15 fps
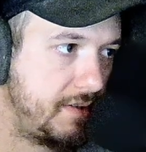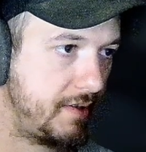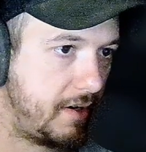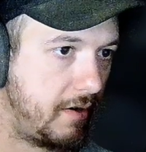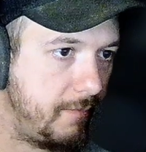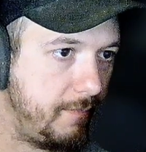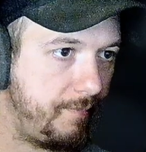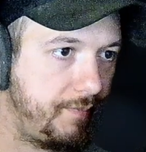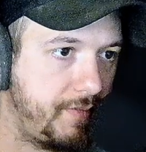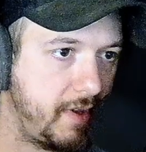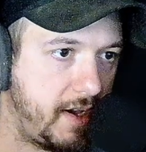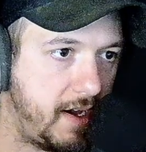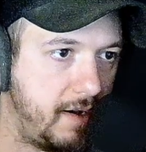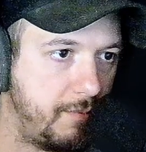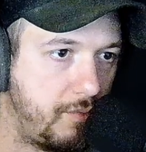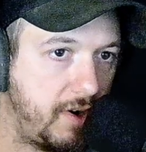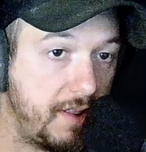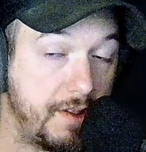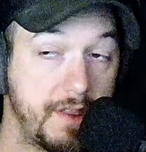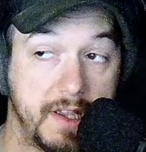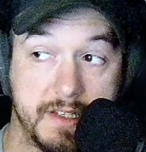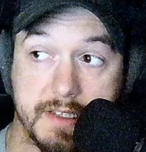So one of
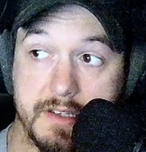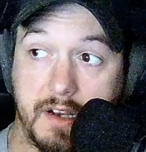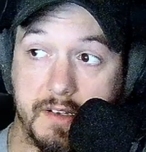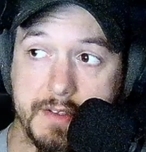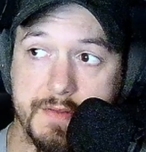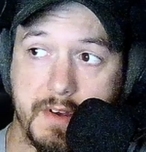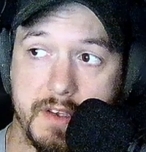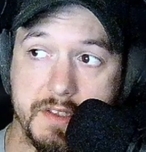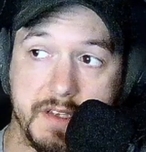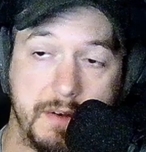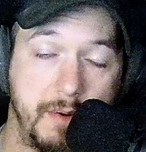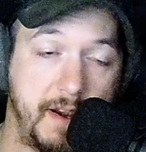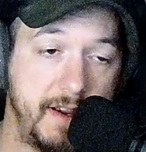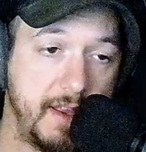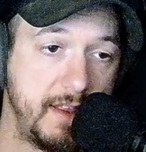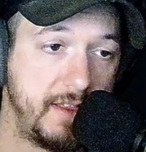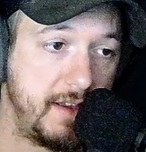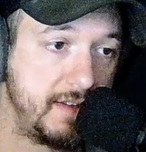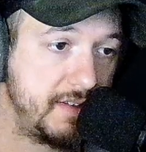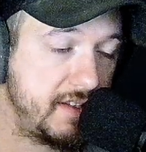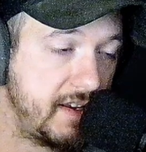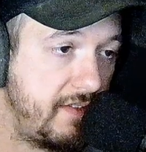the things that Darkness Falls did right, and
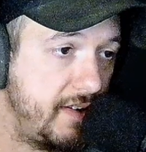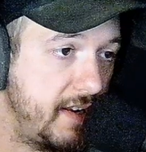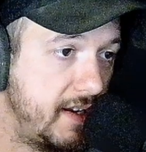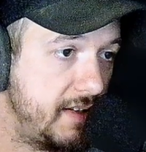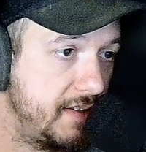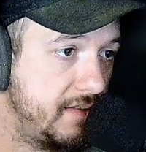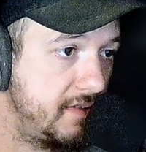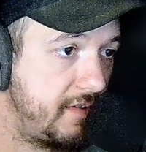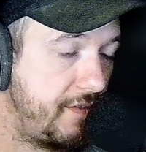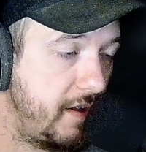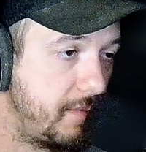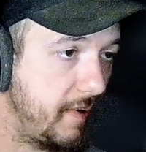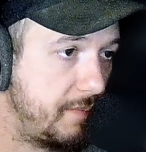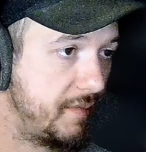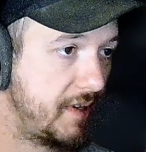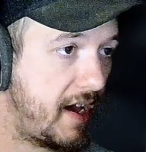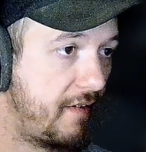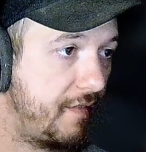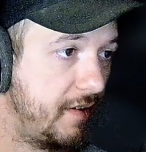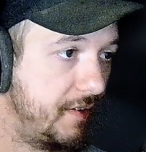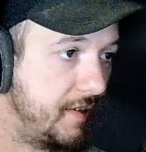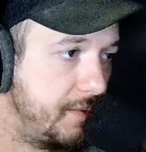then 7 Days, the Fun Pimps, I
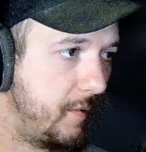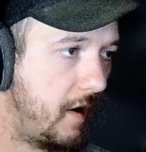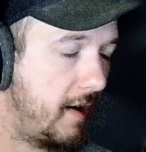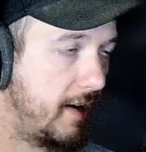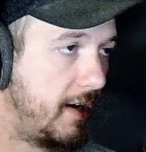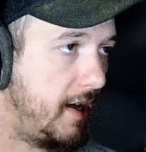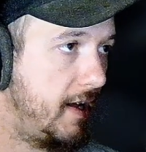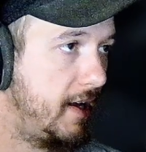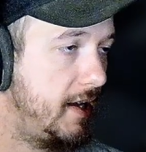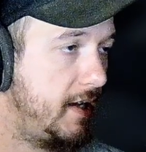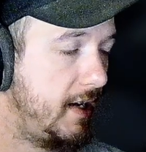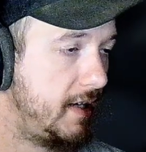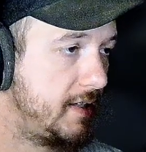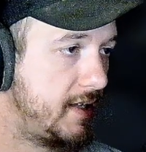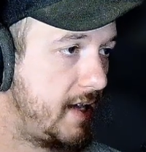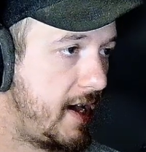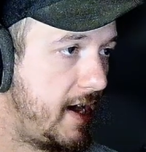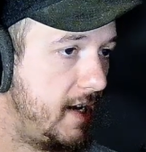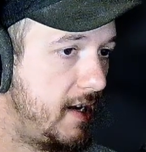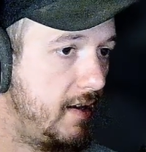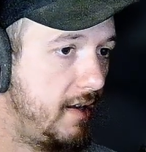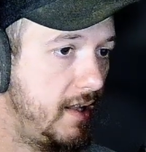feel did wrong, is that